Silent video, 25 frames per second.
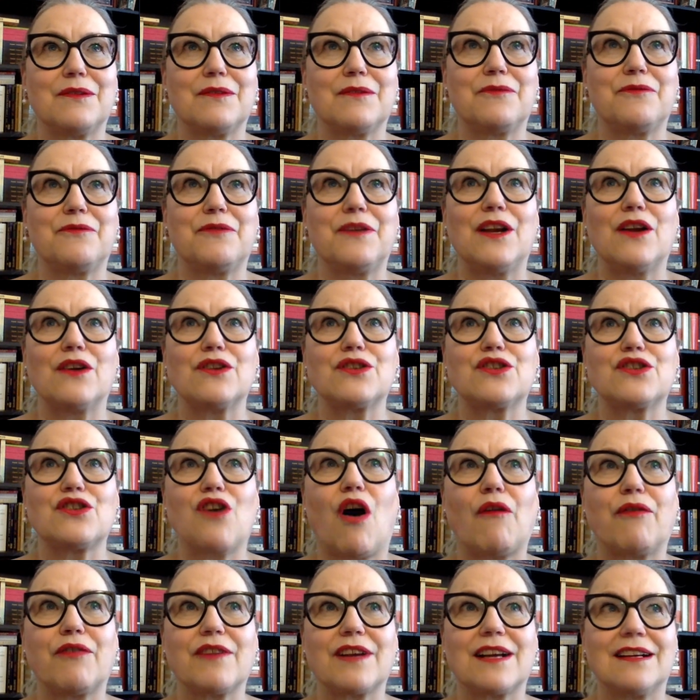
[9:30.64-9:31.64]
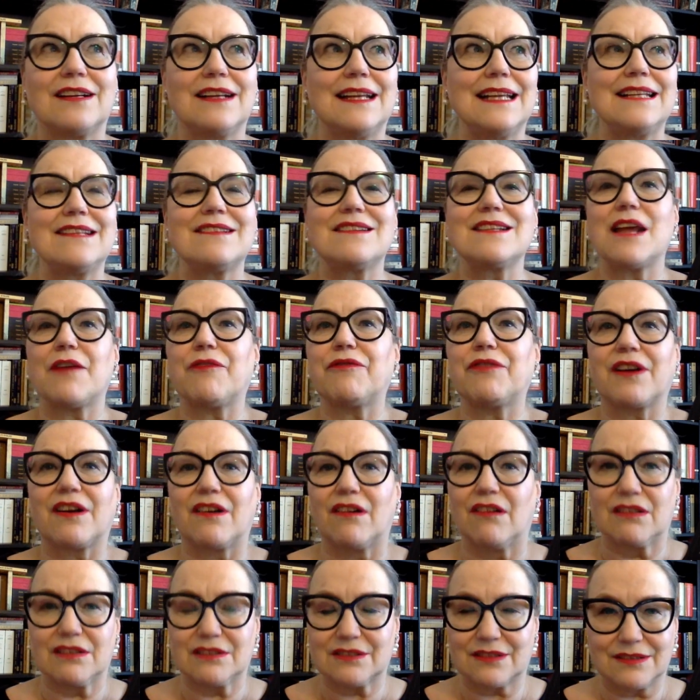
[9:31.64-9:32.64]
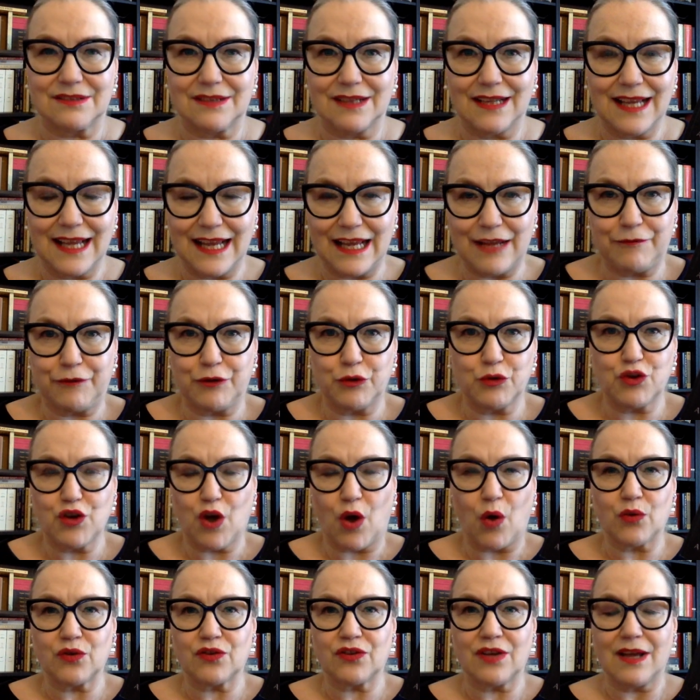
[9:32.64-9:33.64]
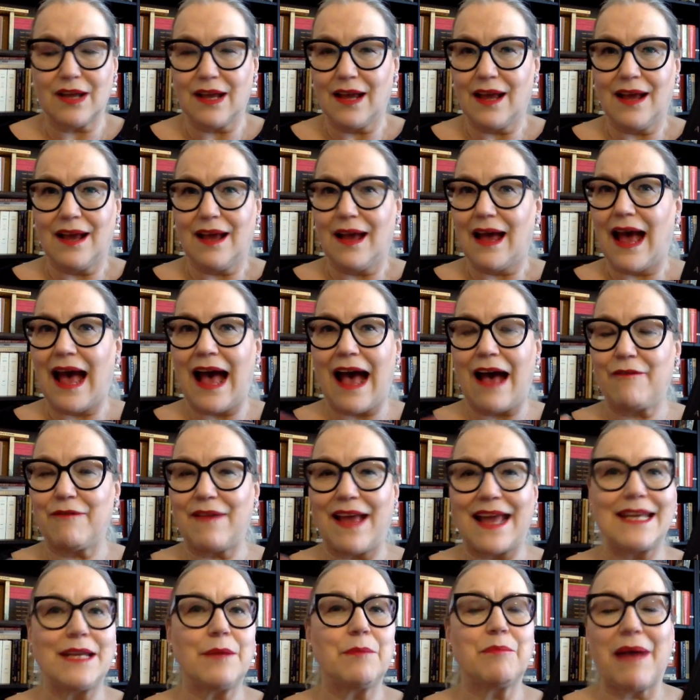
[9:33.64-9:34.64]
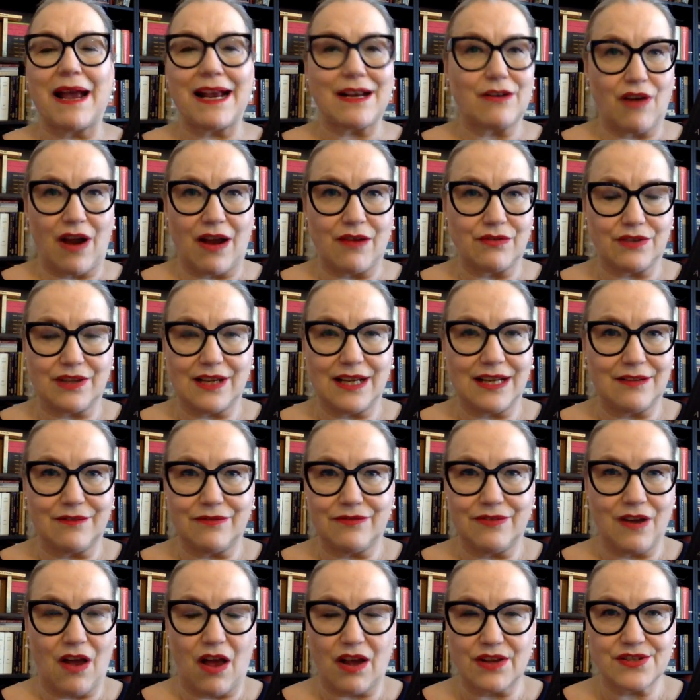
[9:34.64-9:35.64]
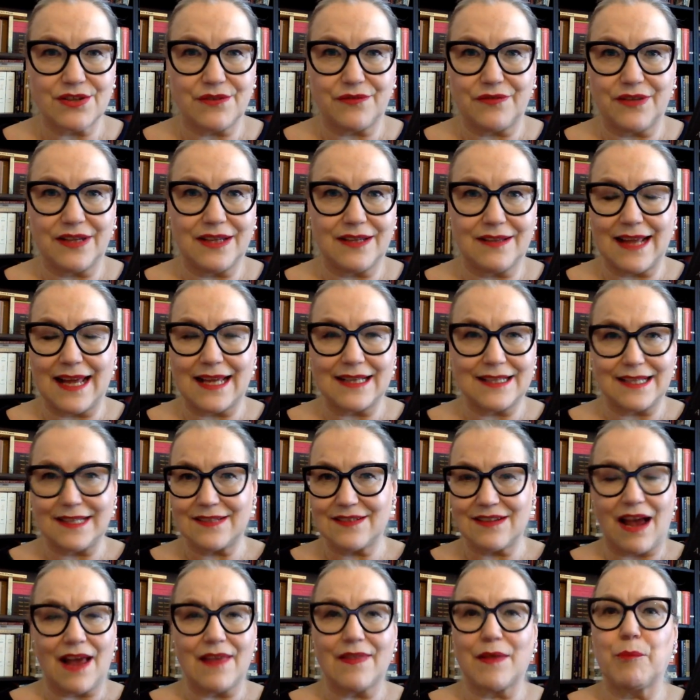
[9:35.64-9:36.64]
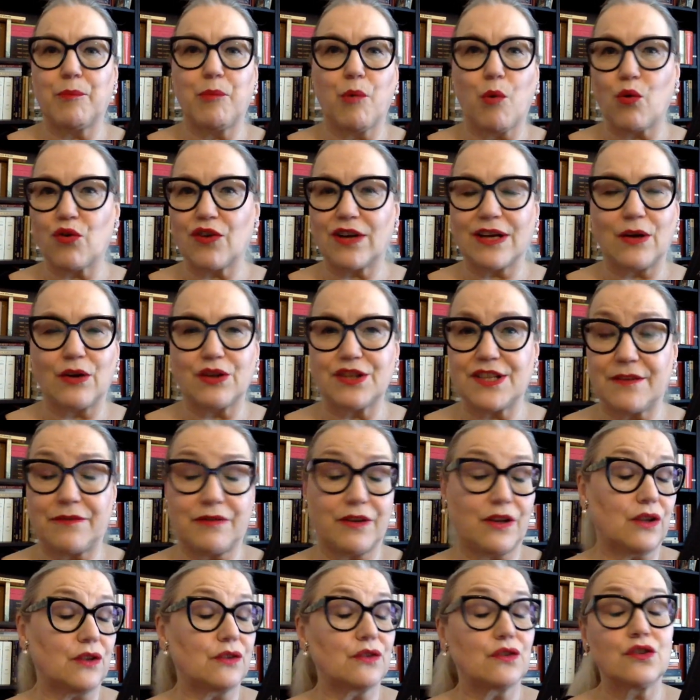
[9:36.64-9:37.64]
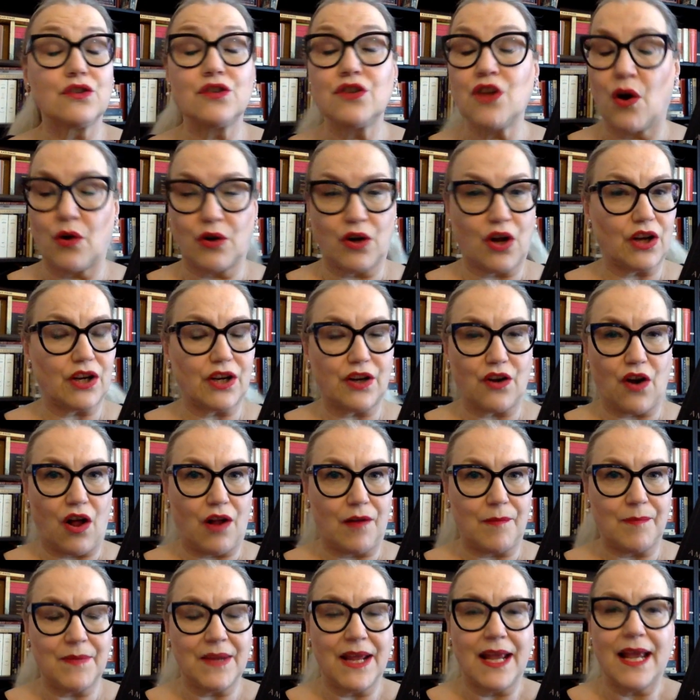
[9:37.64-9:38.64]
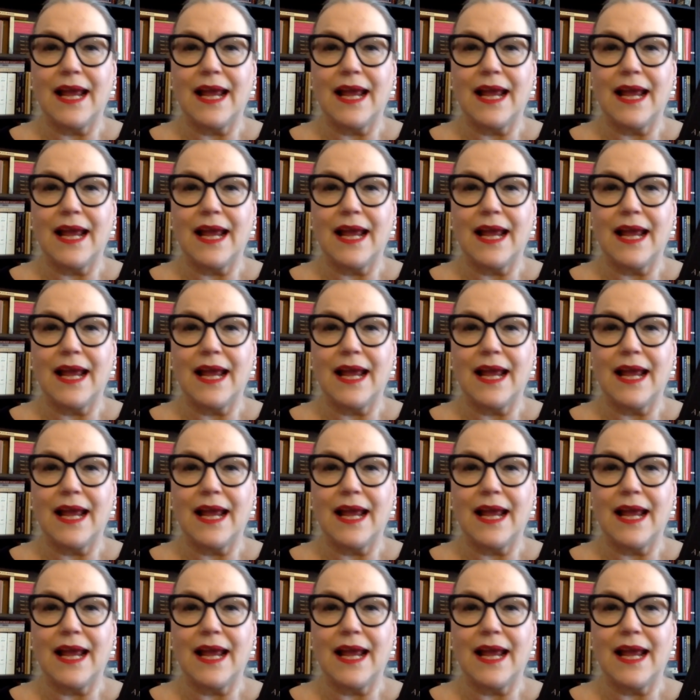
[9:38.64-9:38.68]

philosophically difficult if you don't have any background in philosophy that it's either boring or difficult no not at all